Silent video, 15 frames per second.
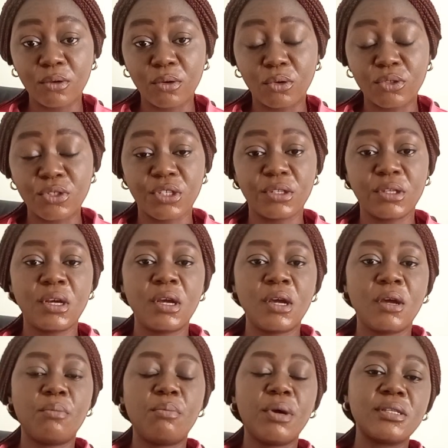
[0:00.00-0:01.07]
clothing.
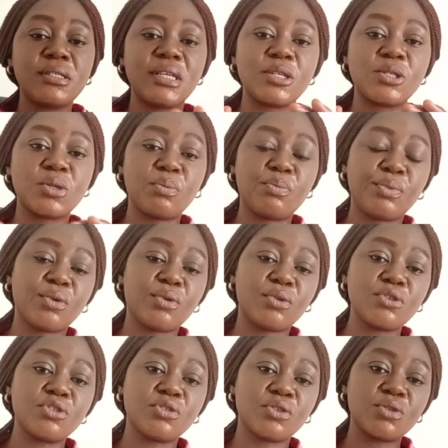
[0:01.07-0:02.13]
But there are some
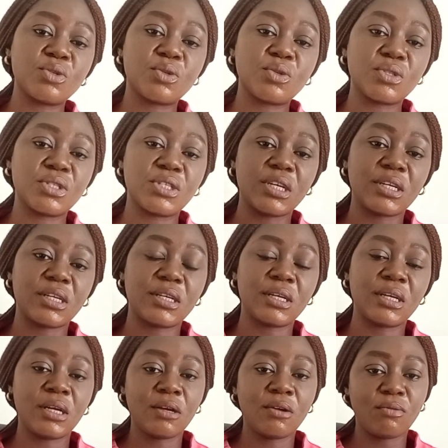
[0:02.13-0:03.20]
precautions to take
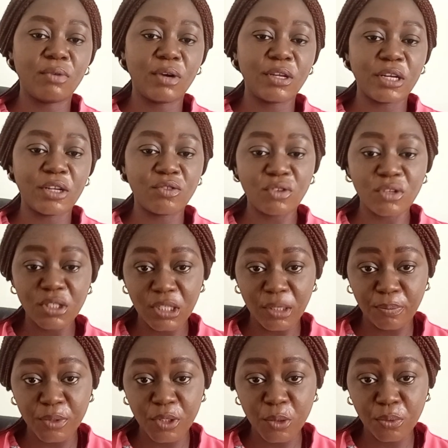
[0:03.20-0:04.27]
when you're doing
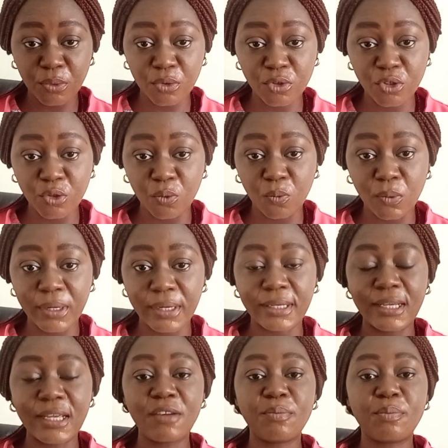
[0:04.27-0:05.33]
tepisponging. One,
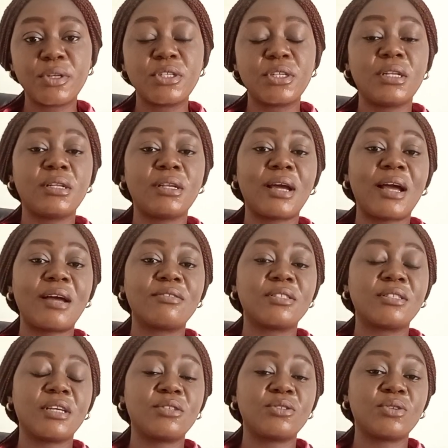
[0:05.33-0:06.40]
if patient has
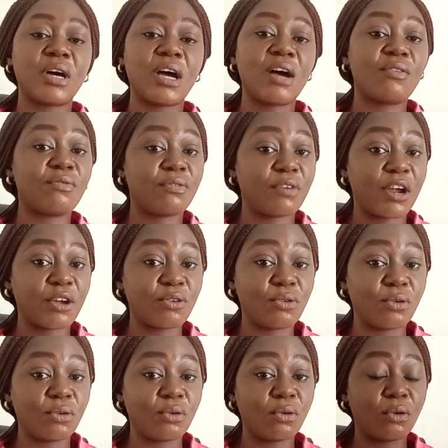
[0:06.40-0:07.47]
tend to have
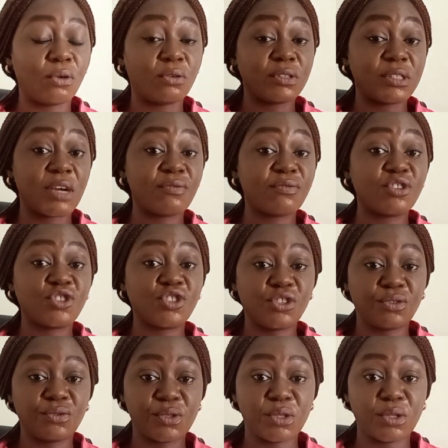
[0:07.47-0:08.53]
vigor or is having
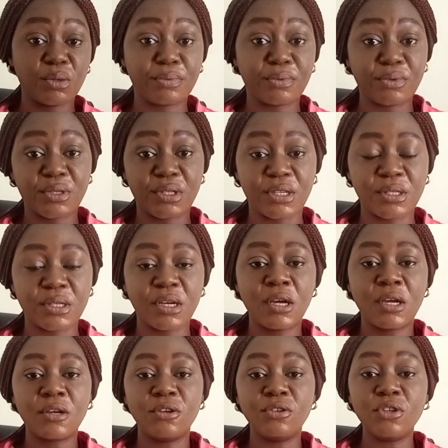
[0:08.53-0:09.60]
chills in the process,
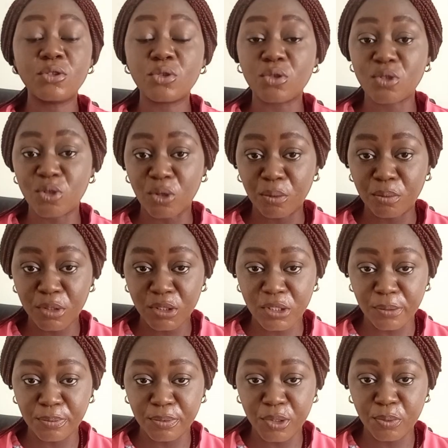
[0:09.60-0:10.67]
you need to stop the
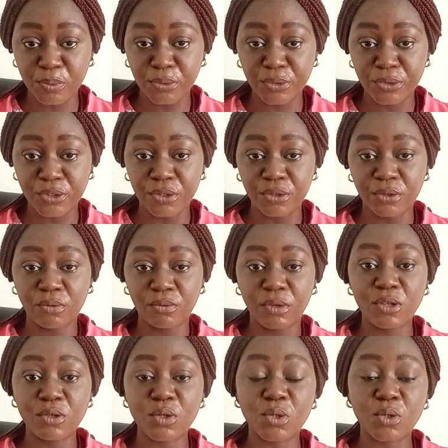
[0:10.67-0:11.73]
tepisponging.
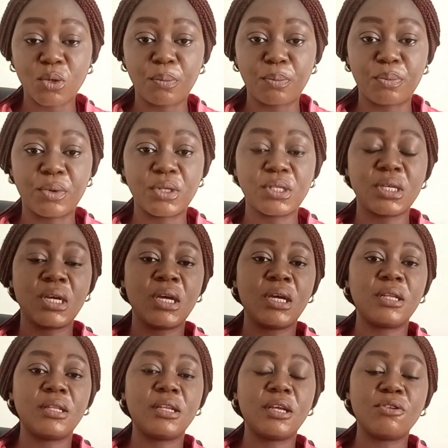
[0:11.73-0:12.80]
When you stop it,
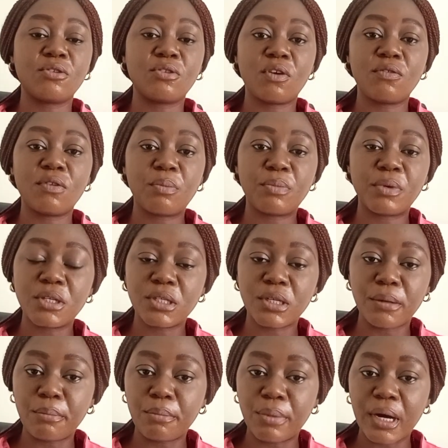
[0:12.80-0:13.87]
then you cover
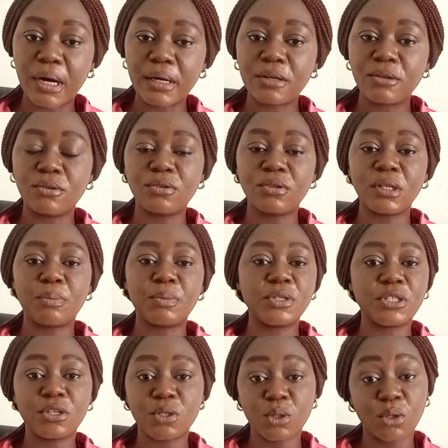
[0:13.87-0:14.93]
patient back. You know that
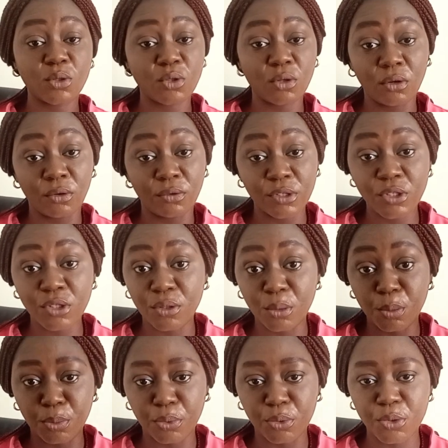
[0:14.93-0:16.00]
patient is not tolerating
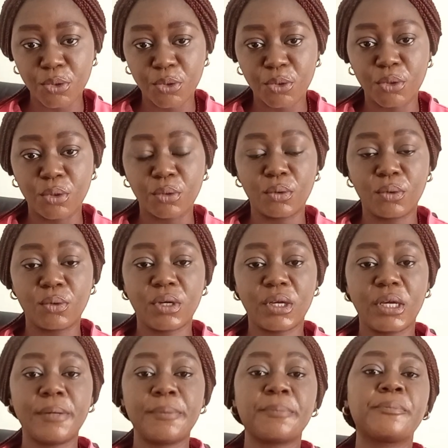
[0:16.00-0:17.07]
the procedure.
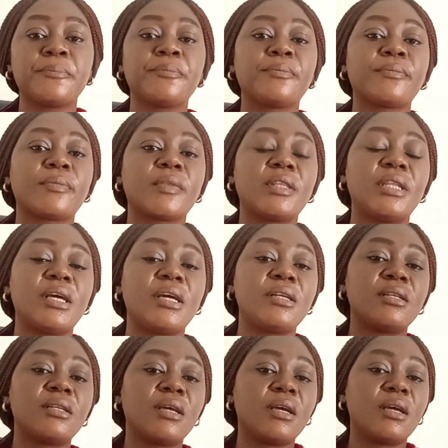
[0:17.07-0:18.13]
Okay.
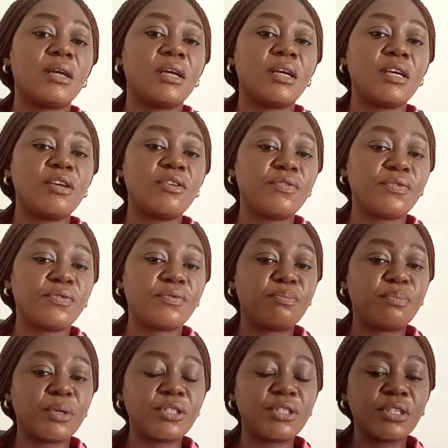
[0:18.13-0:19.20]
Then if
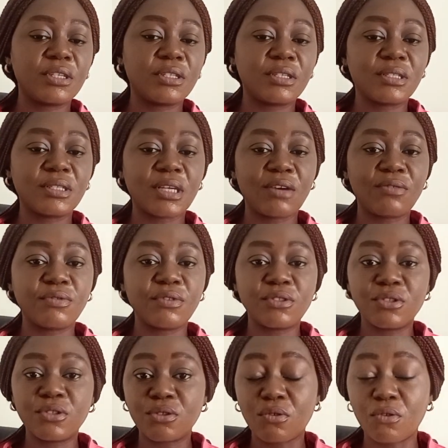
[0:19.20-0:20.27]
patient is having
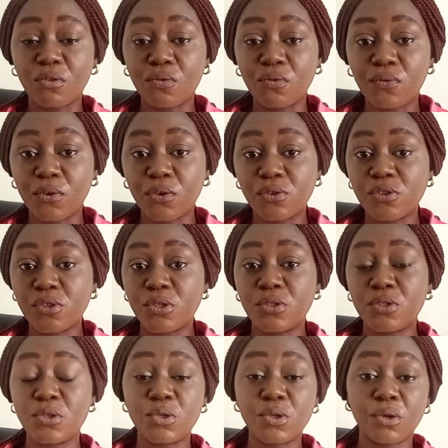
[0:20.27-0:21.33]
discomfort, is
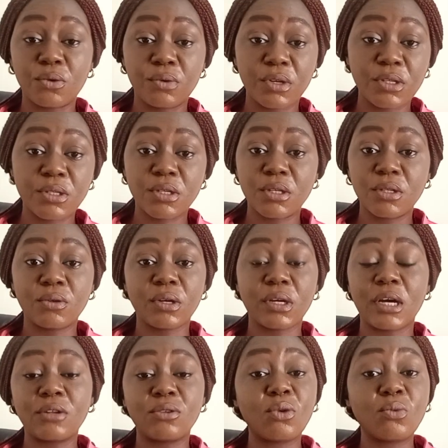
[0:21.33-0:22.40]
deteriorating or
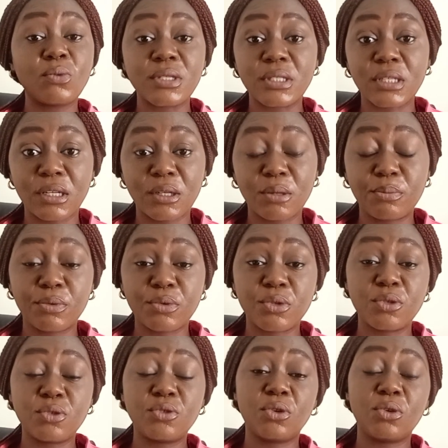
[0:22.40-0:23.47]
cannot withstand the
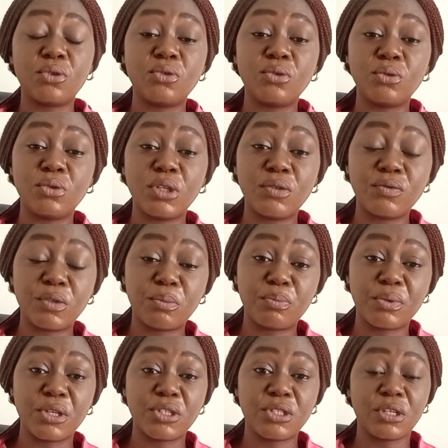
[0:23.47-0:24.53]
procedure, you leave the
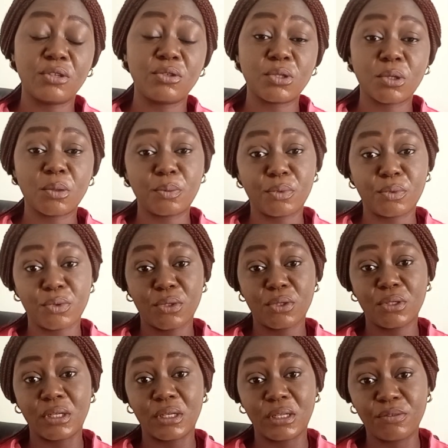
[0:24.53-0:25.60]
patient, stop the
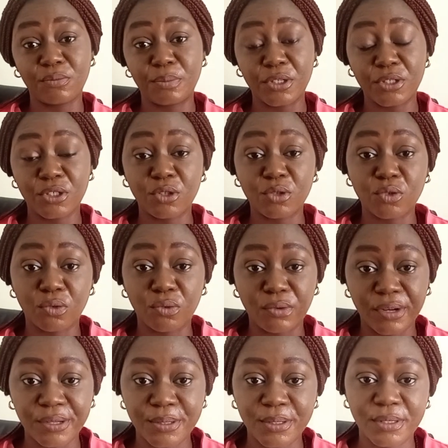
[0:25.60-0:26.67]
procedure and leave patient to
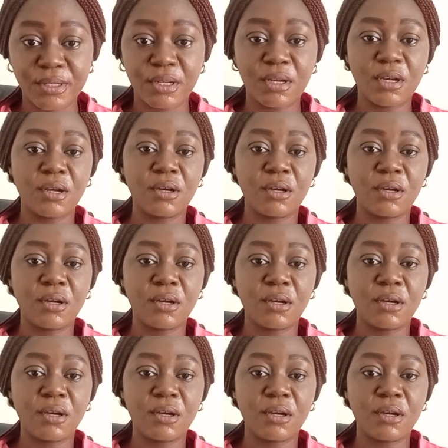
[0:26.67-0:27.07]
rest